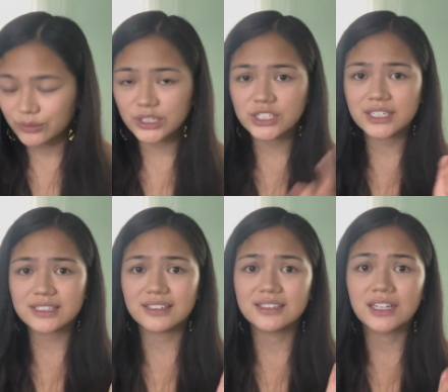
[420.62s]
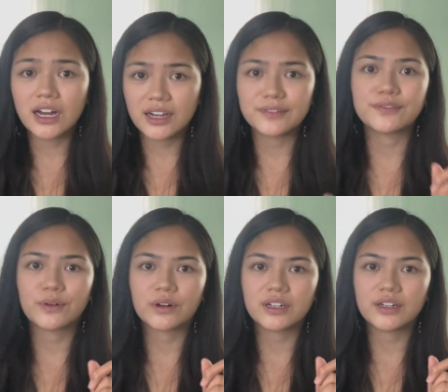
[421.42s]
which is a lot
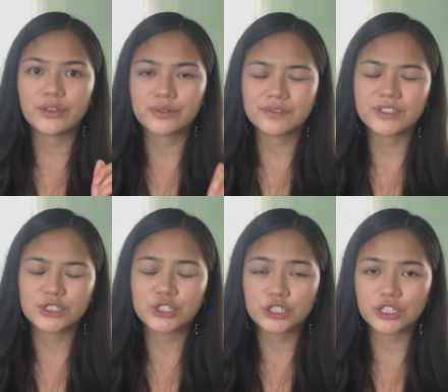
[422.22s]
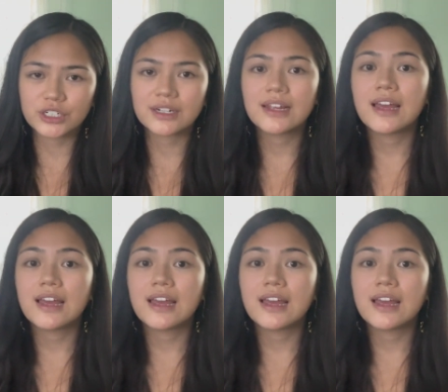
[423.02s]
for a thrifted shirt.